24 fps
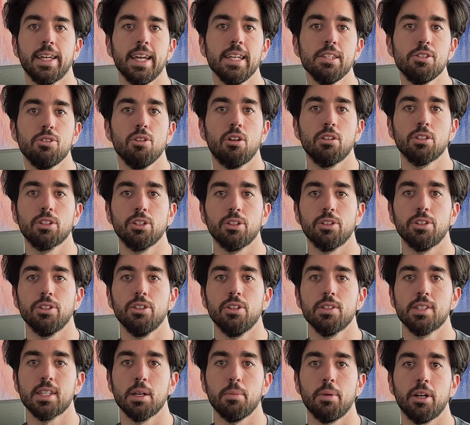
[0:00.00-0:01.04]
case you are
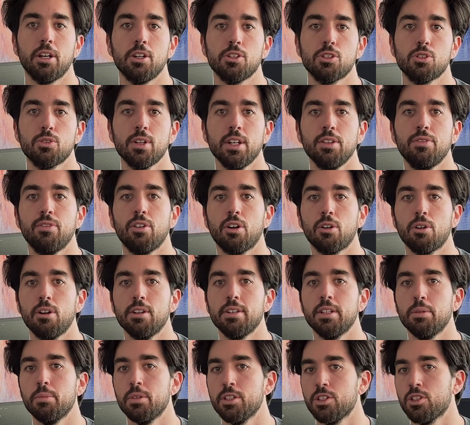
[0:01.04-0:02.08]
curious about a
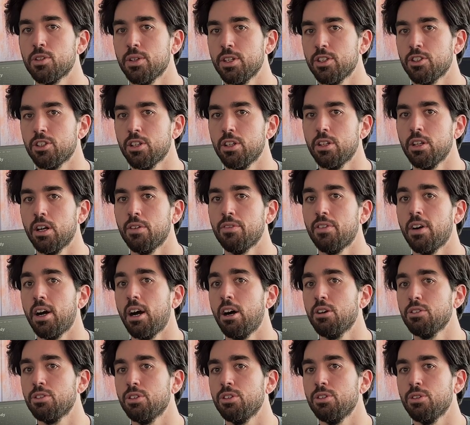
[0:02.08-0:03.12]
straightforward demonstration of
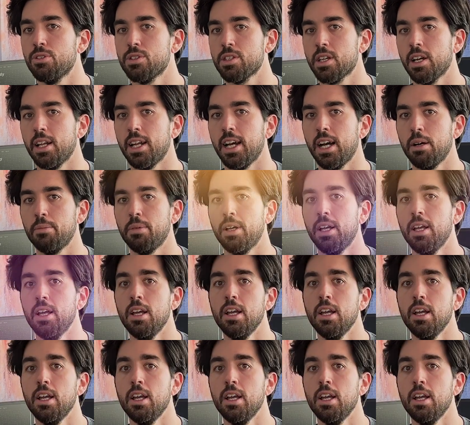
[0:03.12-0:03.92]
how to use Colab,